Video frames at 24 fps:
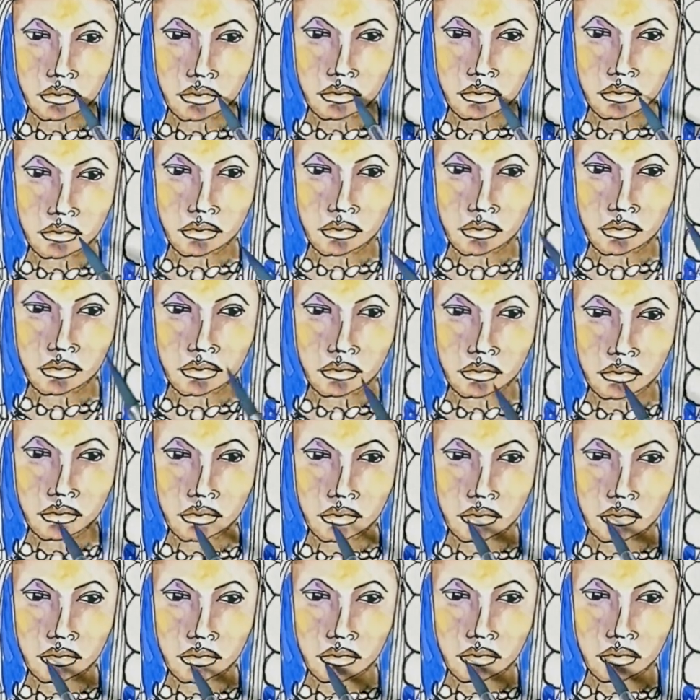I'm
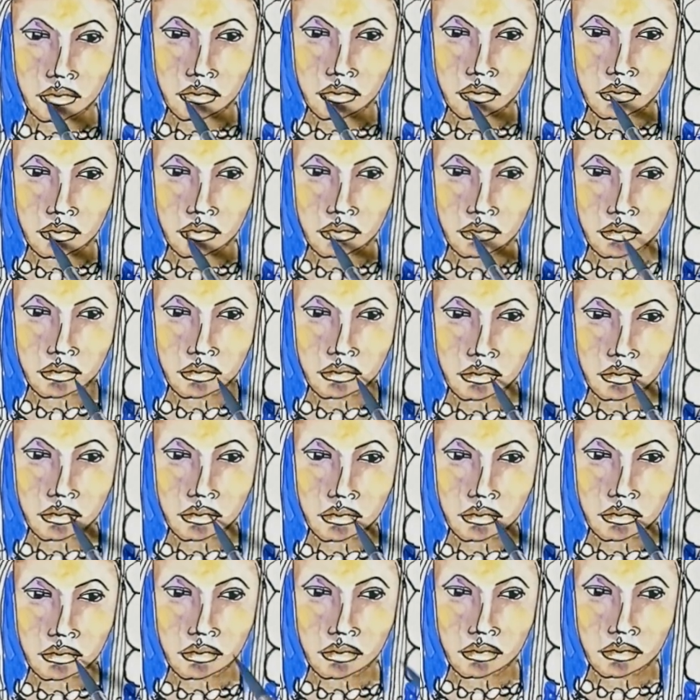also been
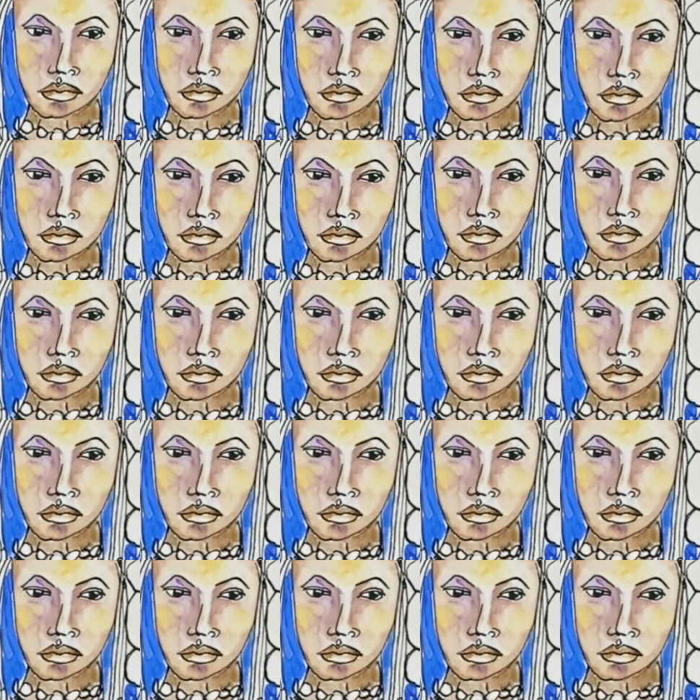thinking about